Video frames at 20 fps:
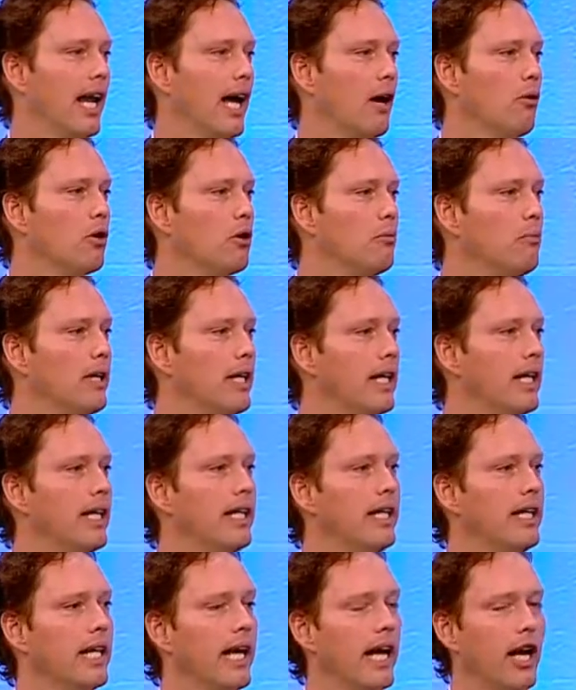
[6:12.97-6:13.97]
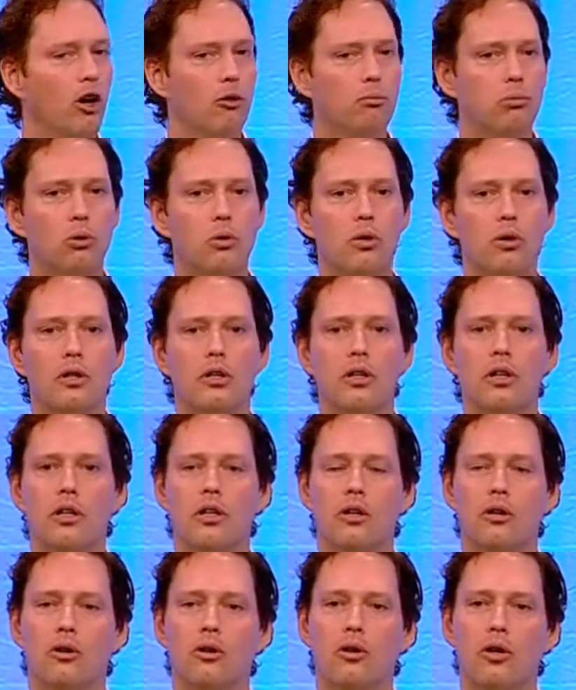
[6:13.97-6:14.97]
I want to be in the airport
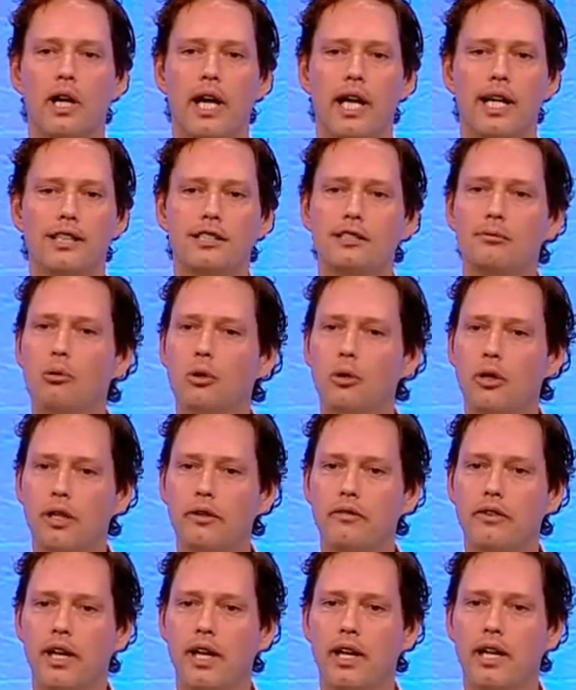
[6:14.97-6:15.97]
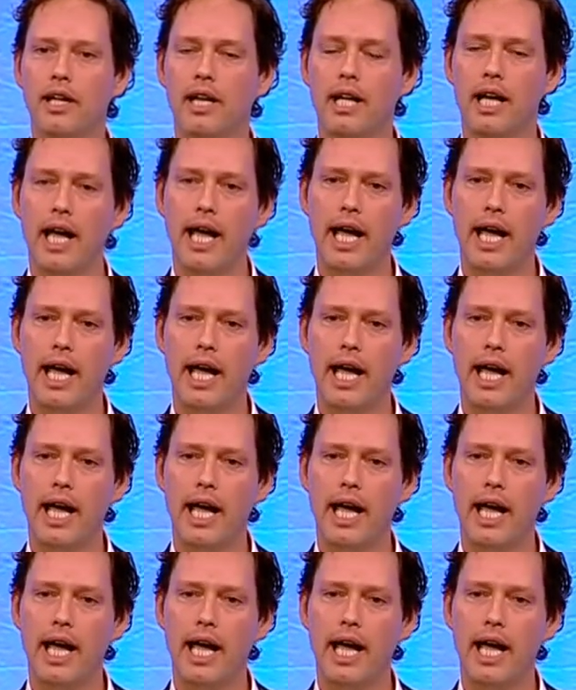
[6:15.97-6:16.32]
or at a sporting event